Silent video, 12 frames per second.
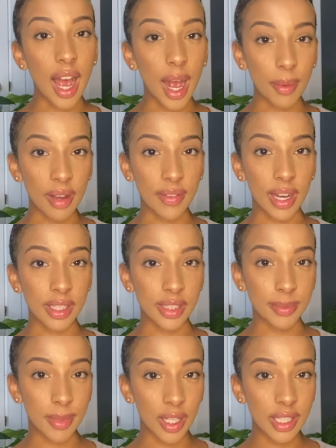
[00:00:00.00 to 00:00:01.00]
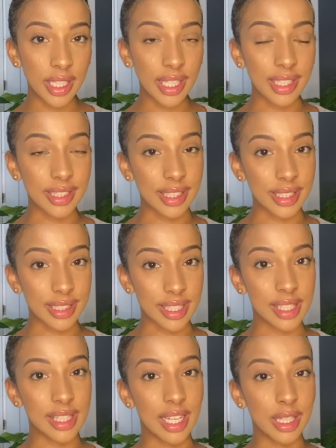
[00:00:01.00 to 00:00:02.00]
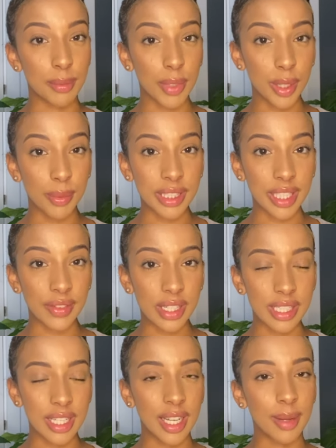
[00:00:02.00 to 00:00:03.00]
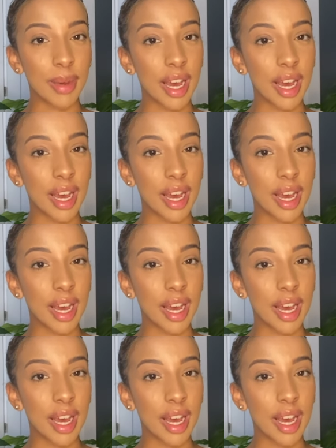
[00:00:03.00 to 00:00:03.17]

However, Smiley insisted that the money was given to him